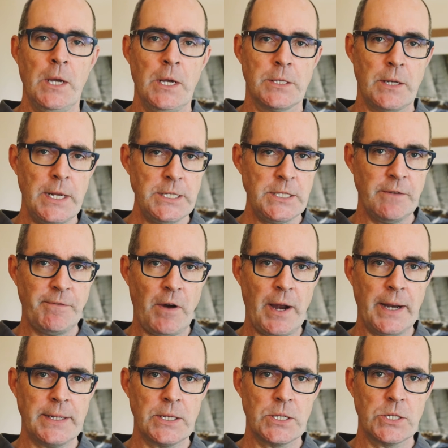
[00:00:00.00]
So let's
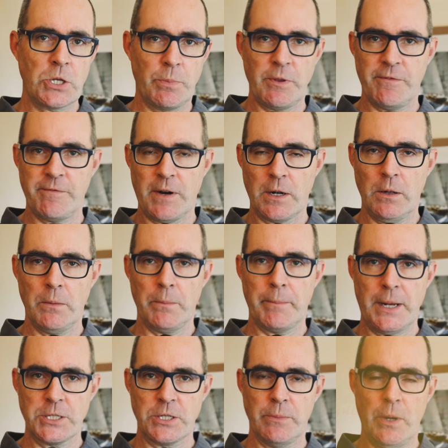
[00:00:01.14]
define top of the funnel,
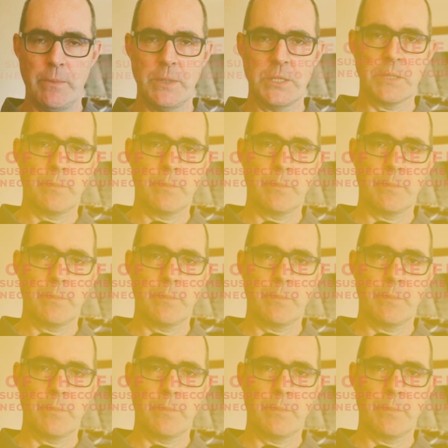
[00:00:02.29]
magic moments,